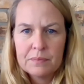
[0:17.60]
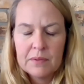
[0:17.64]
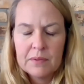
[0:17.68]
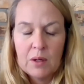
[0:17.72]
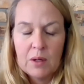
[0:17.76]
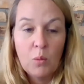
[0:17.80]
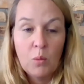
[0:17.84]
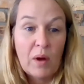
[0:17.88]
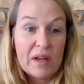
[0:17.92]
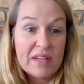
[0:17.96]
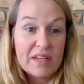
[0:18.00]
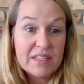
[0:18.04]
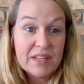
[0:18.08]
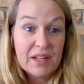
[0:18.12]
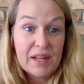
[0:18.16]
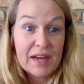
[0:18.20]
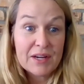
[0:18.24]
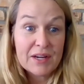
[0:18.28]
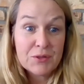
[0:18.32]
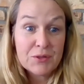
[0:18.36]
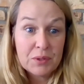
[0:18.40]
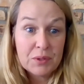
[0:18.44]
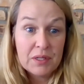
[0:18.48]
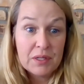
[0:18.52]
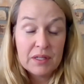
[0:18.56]
And wait till
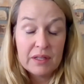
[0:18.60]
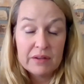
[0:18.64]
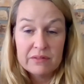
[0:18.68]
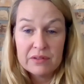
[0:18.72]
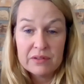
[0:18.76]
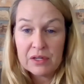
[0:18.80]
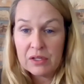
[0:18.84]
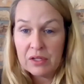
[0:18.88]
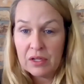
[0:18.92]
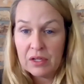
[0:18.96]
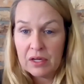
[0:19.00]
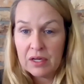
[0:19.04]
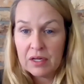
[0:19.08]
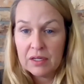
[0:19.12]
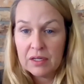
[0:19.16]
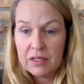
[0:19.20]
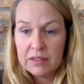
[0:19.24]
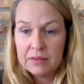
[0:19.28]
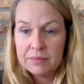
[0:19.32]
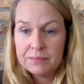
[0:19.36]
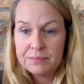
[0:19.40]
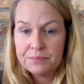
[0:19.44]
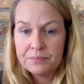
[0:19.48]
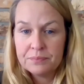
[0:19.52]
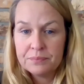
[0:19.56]
actual 11 o'clock.
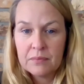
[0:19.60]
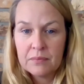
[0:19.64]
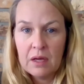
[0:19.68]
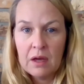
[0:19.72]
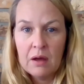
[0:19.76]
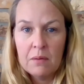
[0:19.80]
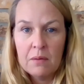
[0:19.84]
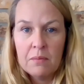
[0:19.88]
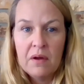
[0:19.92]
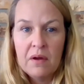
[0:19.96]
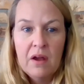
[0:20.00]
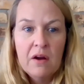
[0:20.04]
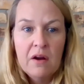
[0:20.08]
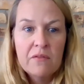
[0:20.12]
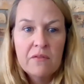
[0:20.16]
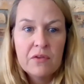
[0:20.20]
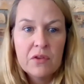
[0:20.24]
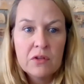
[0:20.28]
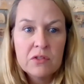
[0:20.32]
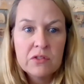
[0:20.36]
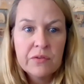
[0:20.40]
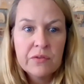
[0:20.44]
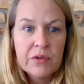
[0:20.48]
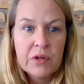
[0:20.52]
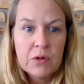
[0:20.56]
For
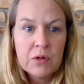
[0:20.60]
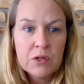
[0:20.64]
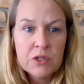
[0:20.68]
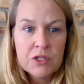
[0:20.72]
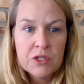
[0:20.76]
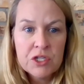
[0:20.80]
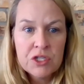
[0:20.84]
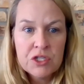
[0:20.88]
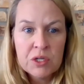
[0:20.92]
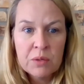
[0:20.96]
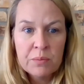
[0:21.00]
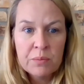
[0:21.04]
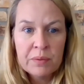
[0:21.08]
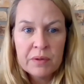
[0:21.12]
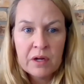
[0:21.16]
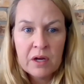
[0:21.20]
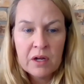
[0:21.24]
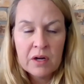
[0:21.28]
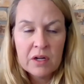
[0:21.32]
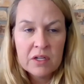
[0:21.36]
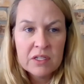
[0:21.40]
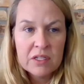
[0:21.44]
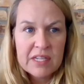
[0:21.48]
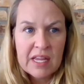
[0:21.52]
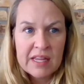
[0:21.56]
those of you who are just jumping on,
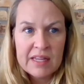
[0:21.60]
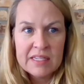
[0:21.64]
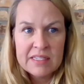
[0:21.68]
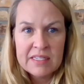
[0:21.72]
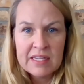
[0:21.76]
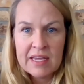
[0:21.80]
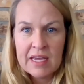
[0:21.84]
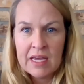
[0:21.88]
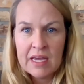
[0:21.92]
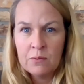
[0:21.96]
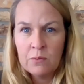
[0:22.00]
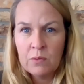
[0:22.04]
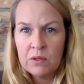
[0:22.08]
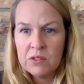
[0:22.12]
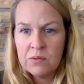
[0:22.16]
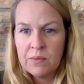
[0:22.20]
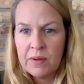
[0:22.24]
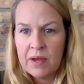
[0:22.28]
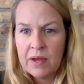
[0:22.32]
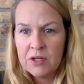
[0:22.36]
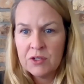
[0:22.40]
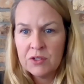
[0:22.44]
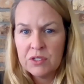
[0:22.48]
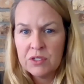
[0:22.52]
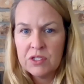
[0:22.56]
I'll say this again once we
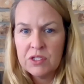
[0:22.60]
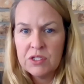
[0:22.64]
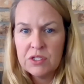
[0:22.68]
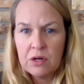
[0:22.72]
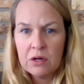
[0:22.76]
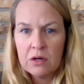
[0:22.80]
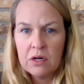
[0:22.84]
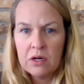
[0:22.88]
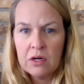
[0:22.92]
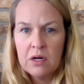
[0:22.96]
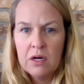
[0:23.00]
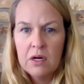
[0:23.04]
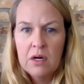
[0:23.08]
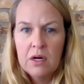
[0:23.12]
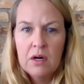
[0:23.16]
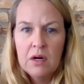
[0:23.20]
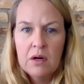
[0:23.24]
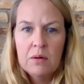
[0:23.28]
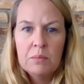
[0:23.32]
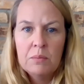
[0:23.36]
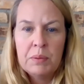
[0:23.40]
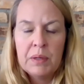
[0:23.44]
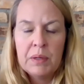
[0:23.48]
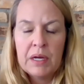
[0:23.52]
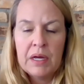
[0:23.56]
actually start.
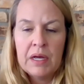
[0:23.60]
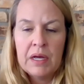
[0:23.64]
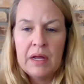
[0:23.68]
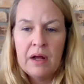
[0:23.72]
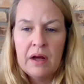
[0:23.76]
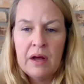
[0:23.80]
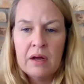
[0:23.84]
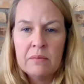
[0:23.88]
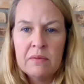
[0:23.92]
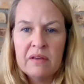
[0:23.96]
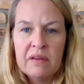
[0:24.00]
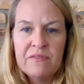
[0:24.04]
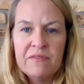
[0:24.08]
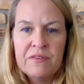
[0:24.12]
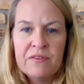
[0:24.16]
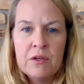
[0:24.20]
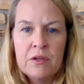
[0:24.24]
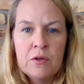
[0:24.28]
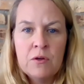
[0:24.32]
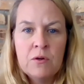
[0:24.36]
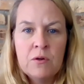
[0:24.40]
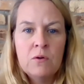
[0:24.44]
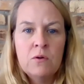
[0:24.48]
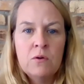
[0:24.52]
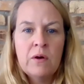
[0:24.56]
But if
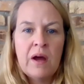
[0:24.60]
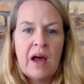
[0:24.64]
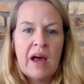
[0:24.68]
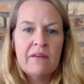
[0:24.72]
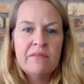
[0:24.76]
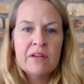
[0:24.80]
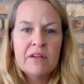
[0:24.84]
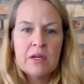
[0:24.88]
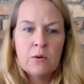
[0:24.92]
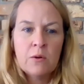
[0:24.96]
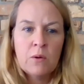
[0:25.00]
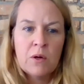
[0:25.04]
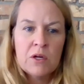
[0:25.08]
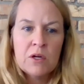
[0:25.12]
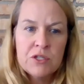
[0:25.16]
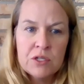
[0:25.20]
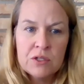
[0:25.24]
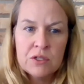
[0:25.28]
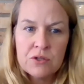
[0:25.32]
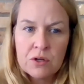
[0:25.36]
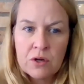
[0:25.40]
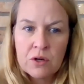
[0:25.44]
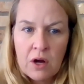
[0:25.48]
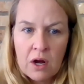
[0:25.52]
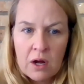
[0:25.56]
you have any
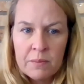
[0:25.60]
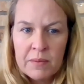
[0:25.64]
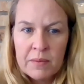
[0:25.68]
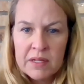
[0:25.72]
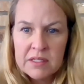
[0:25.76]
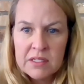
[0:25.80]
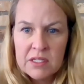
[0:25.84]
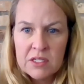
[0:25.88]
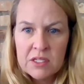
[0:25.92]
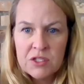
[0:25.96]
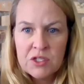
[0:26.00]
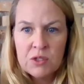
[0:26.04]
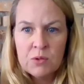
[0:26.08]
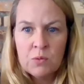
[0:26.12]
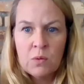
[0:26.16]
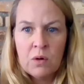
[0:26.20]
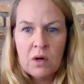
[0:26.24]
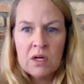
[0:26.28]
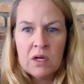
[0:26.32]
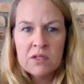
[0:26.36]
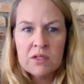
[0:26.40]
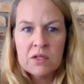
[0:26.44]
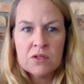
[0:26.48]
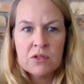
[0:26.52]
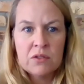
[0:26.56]
questions or comments that you
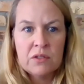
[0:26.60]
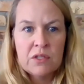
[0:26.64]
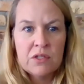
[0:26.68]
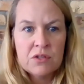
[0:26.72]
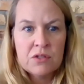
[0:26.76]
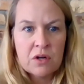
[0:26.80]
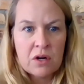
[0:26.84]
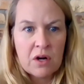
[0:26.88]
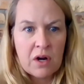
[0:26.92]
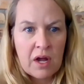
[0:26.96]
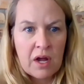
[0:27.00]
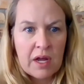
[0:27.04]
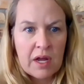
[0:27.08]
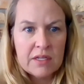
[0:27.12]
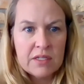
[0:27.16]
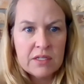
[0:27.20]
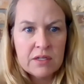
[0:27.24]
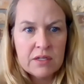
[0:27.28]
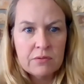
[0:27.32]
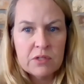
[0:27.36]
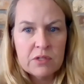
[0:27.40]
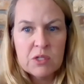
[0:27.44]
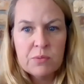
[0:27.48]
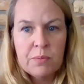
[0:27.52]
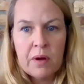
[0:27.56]
want Dr. Liz or I to
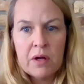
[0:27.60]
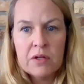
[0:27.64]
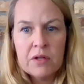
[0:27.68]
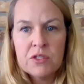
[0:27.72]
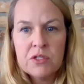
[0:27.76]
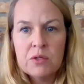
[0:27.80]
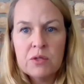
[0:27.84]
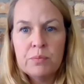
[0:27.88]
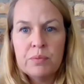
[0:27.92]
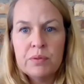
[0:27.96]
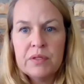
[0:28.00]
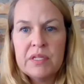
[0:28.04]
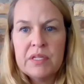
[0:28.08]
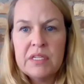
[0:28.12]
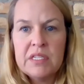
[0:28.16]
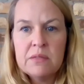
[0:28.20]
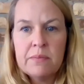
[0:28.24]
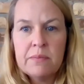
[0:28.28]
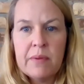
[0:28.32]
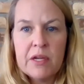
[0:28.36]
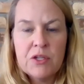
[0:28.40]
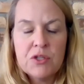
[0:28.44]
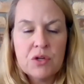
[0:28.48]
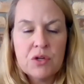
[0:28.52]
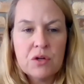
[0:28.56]
respond to, please
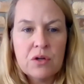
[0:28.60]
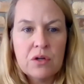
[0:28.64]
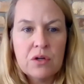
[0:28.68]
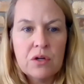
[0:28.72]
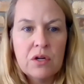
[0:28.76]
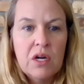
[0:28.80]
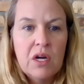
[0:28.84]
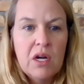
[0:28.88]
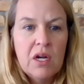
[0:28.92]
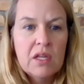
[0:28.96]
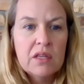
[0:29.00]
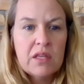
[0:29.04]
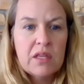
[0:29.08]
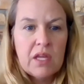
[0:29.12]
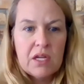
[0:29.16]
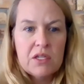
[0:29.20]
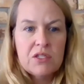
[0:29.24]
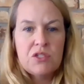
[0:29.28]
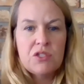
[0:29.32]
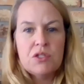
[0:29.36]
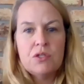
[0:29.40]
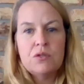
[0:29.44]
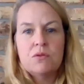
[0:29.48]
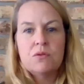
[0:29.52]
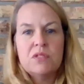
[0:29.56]
make sure
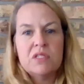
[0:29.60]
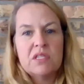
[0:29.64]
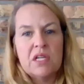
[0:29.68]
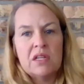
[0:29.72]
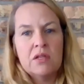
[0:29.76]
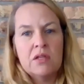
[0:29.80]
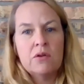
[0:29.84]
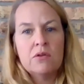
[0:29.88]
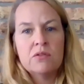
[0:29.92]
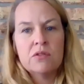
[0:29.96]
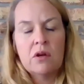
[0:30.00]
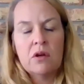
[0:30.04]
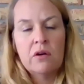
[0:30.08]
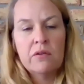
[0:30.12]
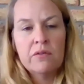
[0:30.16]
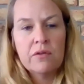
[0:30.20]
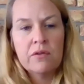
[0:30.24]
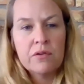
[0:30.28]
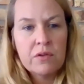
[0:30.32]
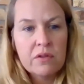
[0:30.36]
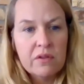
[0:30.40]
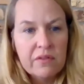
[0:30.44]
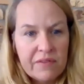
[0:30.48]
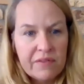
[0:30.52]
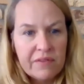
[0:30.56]
that you send those over
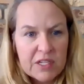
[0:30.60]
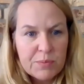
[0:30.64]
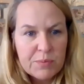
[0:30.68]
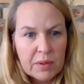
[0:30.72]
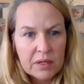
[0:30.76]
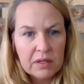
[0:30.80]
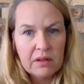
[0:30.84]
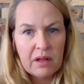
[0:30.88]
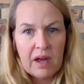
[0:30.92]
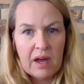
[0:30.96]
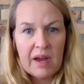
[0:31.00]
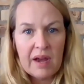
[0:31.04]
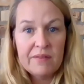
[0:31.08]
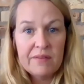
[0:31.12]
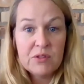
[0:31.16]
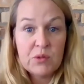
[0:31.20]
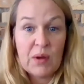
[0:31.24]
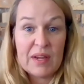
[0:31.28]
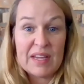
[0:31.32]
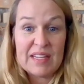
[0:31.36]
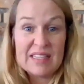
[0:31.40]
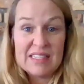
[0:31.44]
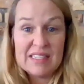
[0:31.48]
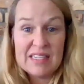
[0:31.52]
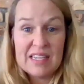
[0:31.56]
through the Facebook Live so I
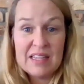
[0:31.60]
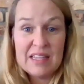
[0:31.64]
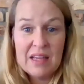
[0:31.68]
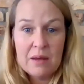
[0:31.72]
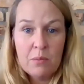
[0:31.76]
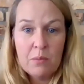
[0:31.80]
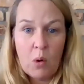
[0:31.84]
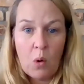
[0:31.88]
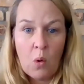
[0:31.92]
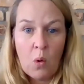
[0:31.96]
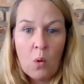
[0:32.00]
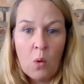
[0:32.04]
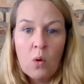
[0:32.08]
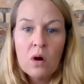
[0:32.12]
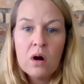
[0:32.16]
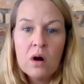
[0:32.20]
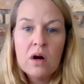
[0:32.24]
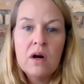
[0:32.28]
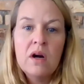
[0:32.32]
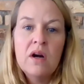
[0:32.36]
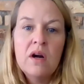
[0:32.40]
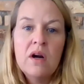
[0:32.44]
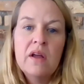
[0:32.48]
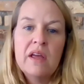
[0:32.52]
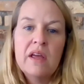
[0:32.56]
can see them.
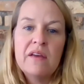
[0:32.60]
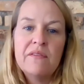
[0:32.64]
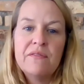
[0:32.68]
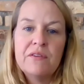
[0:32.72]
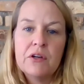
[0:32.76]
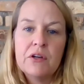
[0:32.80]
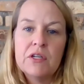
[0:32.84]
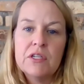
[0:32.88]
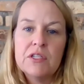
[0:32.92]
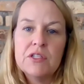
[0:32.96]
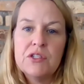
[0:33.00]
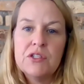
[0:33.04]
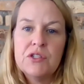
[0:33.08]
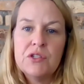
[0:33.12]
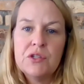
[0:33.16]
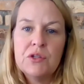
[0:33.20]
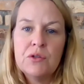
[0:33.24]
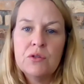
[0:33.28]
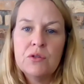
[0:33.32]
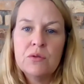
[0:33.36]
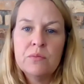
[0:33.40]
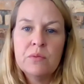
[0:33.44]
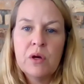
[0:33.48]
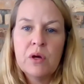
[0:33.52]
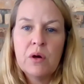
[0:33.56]
Or if you're in
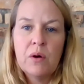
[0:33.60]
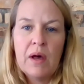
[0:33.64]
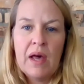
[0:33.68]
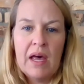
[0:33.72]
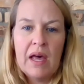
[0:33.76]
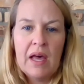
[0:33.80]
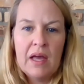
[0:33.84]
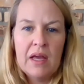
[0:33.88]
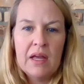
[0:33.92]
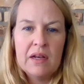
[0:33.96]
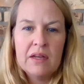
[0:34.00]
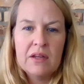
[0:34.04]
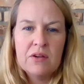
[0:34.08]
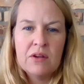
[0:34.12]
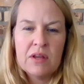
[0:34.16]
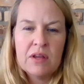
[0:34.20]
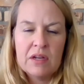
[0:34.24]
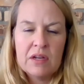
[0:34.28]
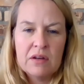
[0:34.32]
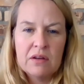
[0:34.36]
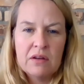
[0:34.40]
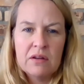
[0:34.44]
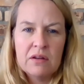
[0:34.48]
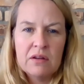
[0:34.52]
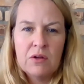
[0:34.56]
Zoom, go ahead, you
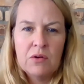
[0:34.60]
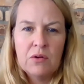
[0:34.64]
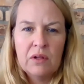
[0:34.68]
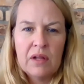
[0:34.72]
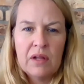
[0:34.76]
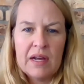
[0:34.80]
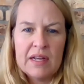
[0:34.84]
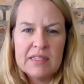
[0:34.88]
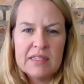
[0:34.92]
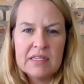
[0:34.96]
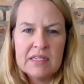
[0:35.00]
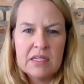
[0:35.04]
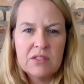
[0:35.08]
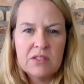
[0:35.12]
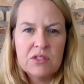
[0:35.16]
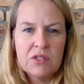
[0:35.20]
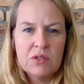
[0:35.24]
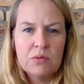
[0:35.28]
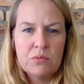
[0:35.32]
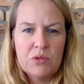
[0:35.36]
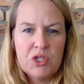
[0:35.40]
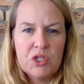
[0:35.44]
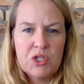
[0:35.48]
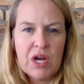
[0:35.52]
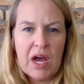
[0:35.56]
can utilize that
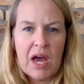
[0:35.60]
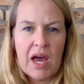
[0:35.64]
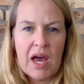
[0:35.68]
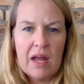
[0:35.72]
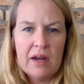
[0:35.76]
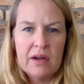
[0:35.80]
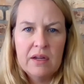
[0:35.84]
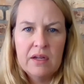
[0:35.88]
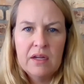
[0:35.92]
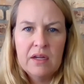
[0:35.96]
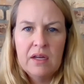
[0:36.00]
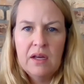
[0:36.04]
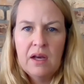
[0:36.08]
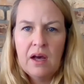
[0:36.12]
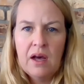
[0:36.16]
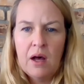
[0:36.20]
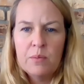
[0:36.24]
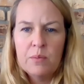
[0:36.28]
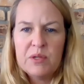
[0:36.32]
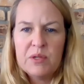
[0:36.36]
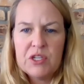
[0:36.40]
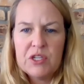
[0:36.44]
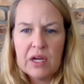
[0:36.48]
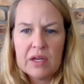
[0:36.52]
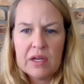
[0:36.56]
Zoom chat. I'll
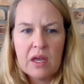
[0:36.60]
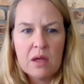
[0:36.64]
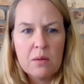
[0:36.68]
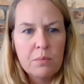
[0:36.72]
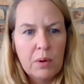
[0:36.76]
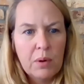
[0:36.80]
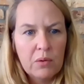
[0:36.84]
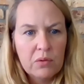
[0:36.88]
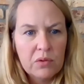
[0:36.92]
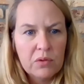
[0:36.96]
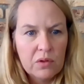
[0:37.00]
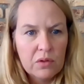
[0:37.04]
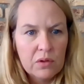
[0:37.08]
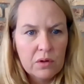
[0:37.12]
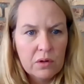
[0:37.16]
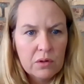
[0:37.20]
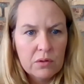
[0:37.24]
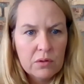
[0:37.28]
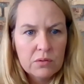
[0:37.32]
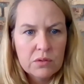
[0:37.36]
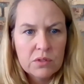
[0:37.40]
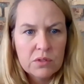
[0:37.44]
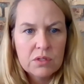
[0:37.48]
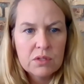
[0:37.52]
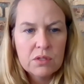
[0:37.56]
be checking both of
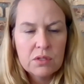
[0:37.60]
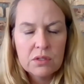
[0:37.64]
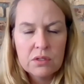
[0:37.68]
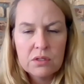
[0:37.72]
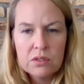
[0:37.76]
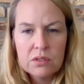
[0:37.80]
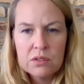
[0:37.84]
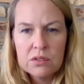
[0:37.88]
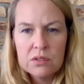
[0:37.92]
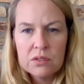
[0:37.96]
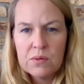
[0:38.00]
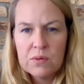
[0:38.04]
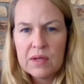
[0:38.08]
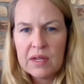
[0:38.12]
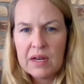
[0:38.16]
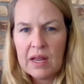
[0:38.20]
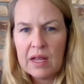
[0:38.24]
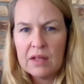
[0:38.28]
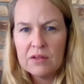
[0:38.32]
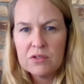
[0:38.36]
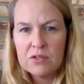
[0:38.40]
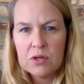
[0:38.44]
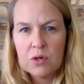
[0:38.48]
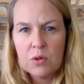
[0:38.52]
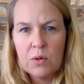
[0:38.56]
those so we can
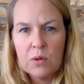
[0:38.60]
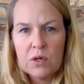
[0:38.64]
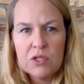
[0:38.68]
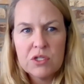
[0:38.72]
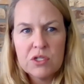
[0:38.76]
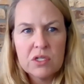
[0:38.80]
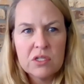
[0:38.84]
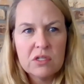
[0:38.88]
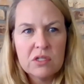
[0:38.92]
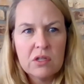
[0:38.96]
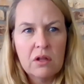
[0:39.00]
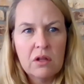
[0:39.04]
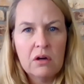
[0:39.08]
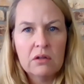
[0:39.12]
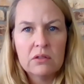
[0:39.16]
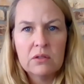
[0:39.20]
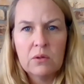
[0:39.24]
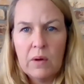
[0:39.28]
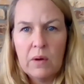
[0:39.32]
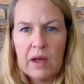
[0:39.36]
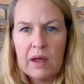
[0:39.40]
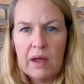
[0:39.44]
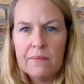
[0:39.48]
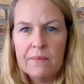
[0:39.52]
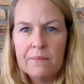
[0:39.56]
answer questions along the
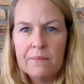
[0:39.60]
way.